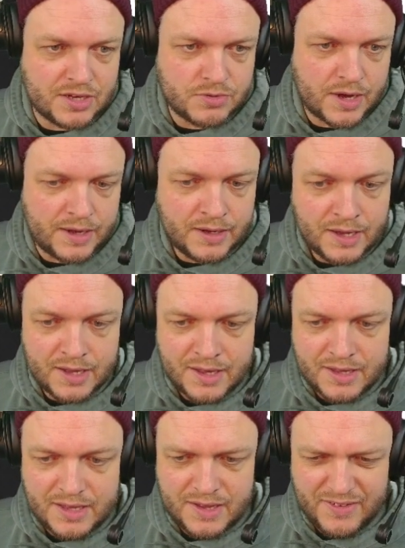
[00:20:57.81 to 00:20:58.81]
right?
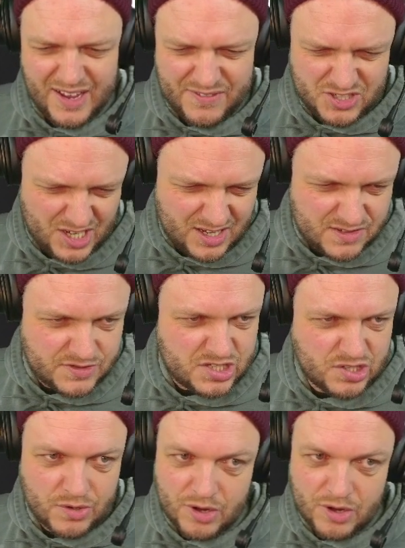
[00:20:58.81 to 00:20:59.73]
Even have Chalice with 0 in